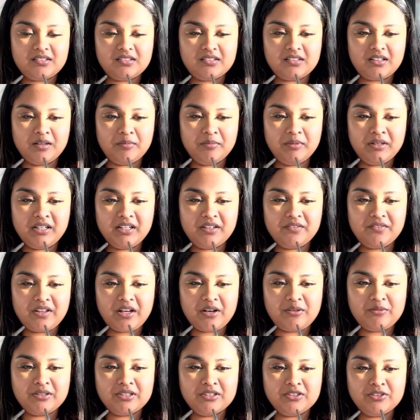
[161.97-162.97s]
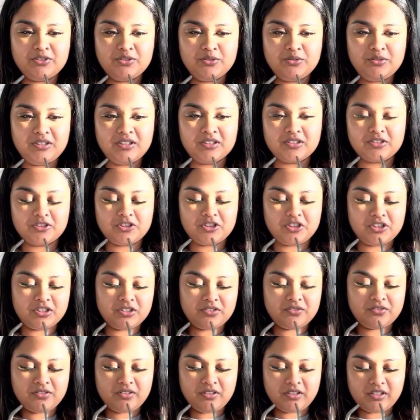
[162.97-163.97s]
I'm gonna give that one to either
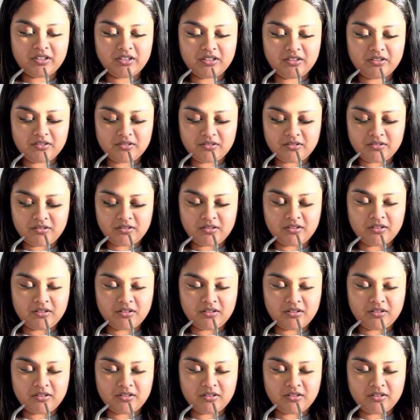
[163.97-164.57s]
Chick-fil-A or